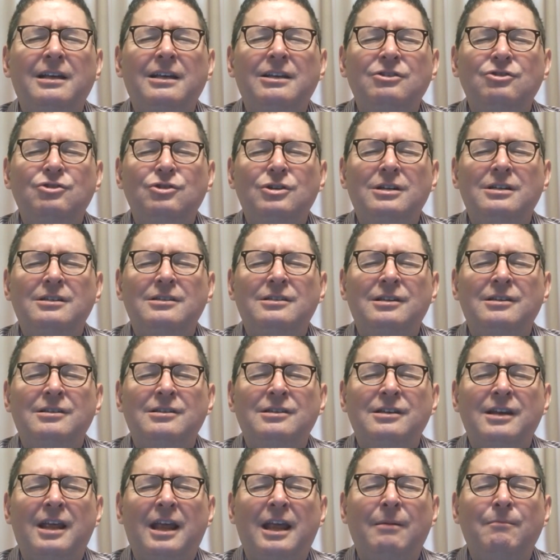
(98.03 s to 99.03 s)
In
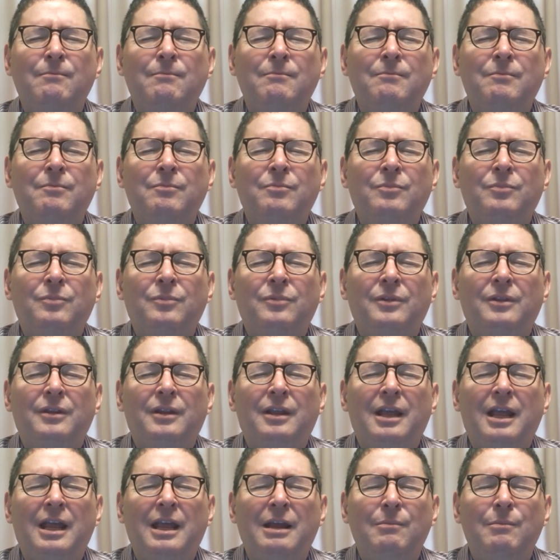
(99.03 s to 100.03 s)
Jesus' name,
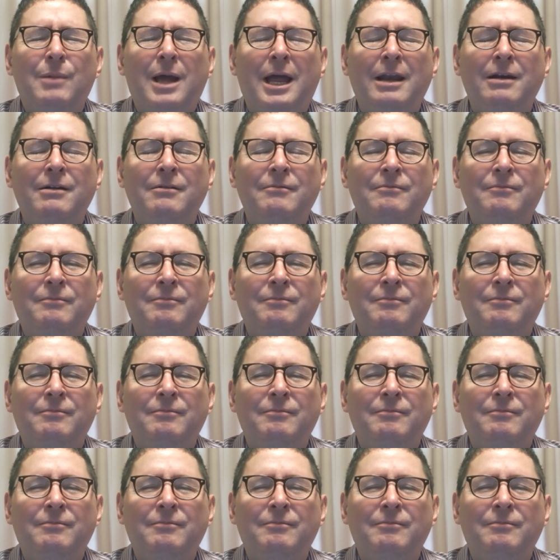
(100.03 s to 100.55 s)
amen.